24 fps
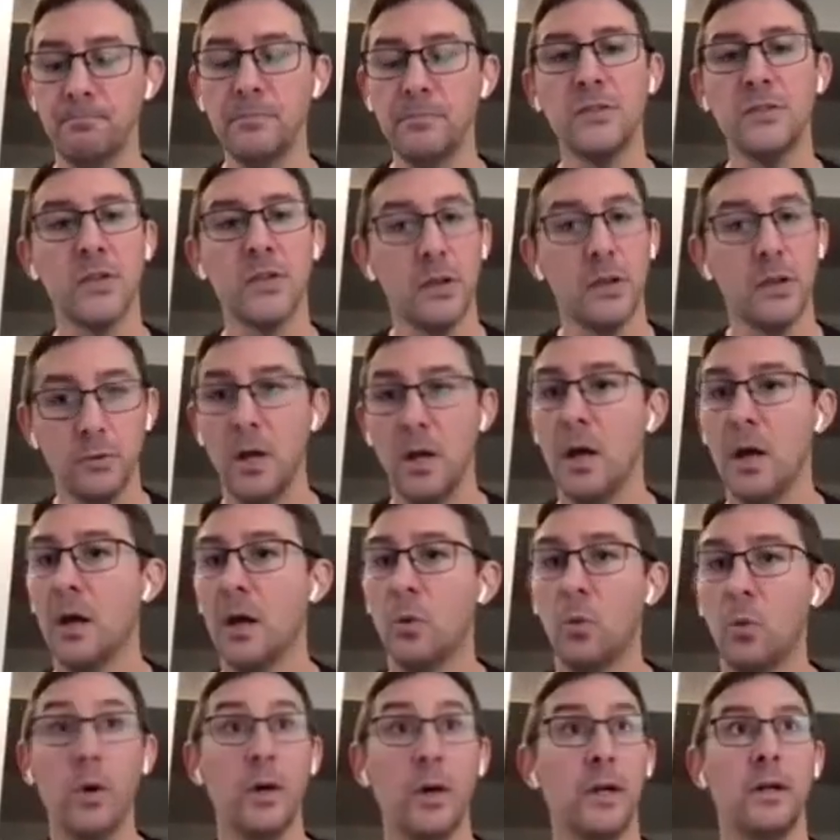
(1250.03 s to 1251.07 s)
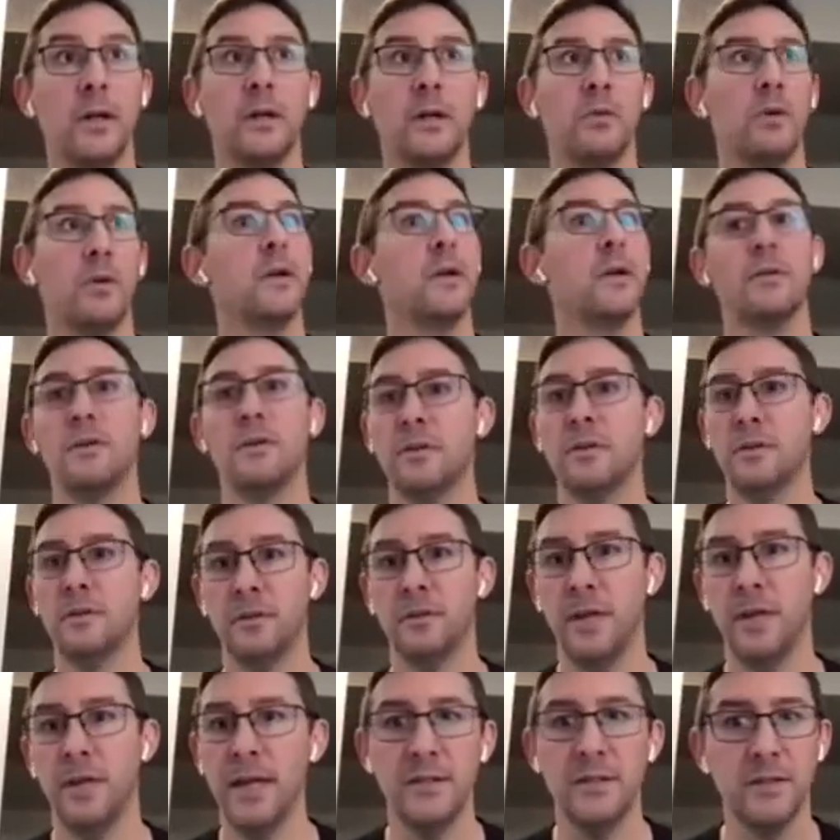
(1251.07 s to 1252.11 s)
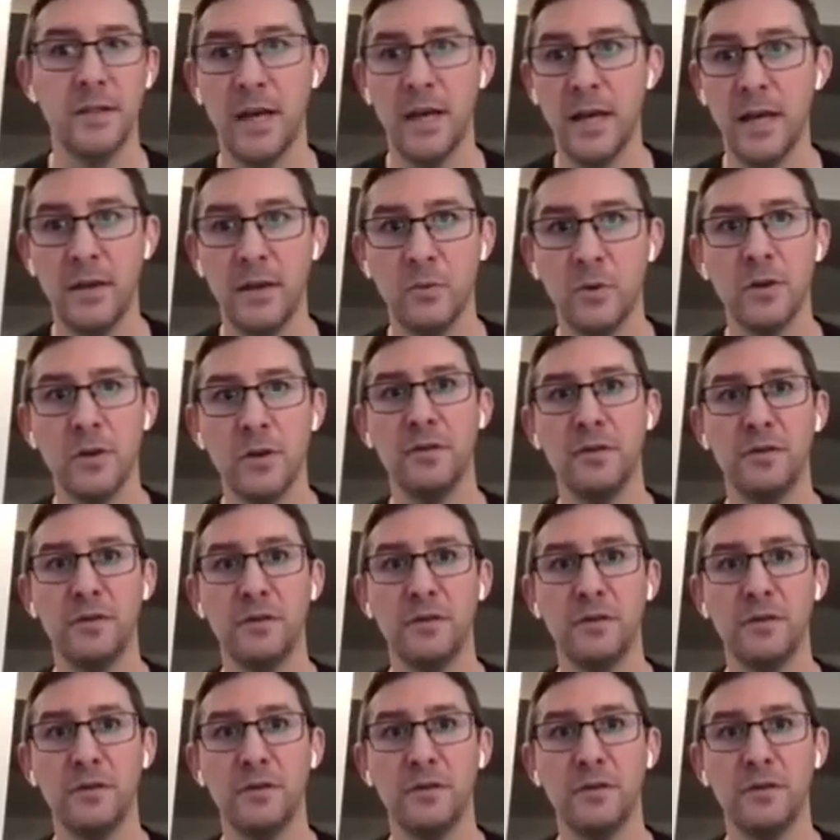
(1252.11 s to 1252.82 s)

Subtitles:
So what are the, hey Scott, what are the